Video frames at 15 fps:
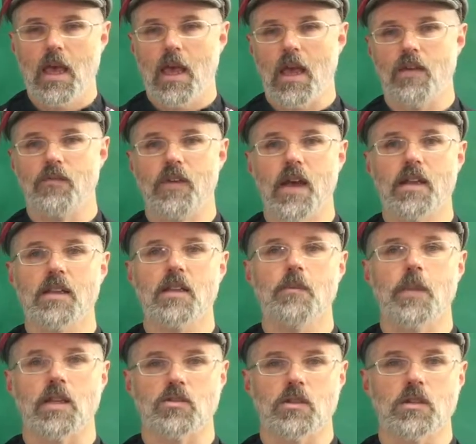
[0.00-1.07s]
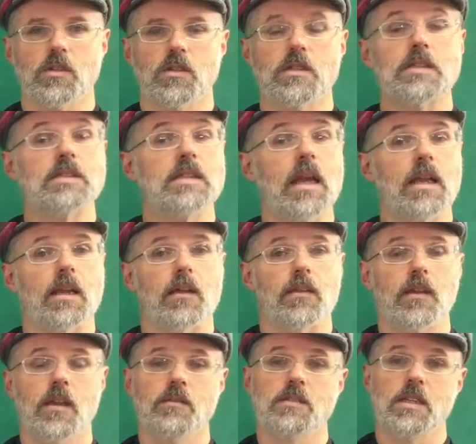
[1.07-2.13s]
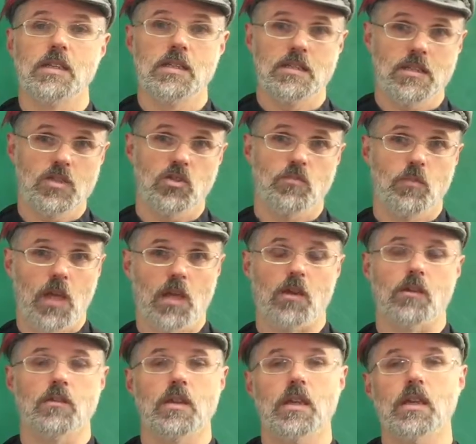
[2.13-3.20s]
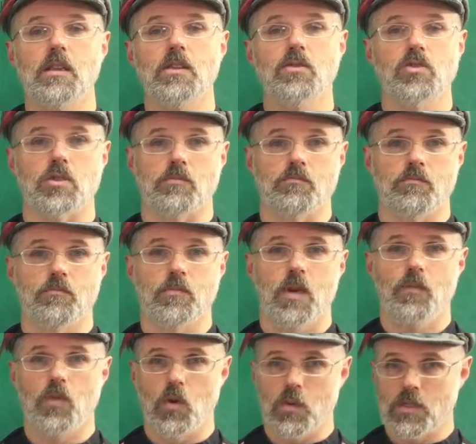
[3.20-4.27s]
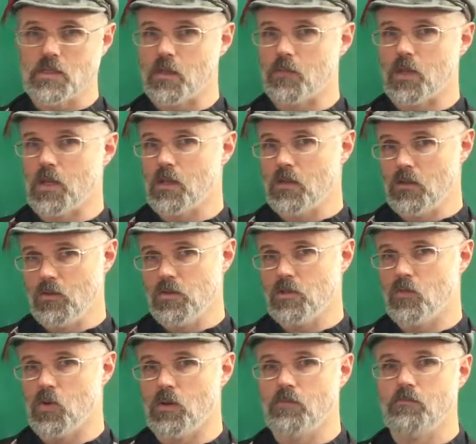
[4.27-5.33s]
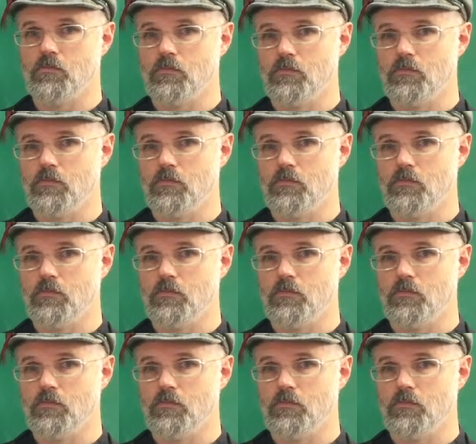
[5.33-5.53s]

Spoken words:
A vanity metric is data that gives a decision maker the illusion of knowing something useful.